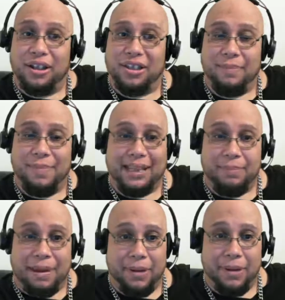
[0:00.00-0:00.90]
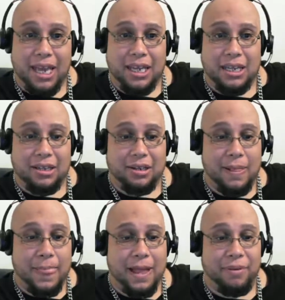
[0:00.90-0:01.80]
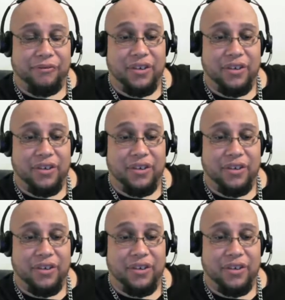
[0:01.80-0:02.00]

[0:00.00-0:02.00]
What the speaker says: look, see, my plan is I'm gonna